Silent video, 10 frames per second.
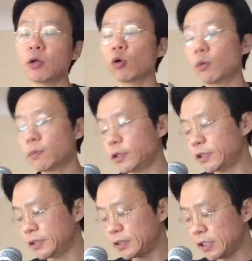
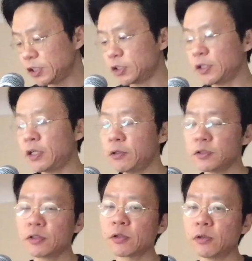corporatization, and also
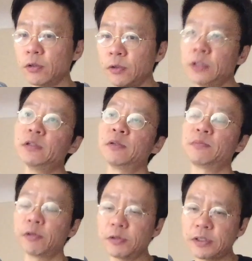the colonial
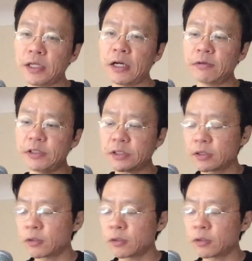approach that how these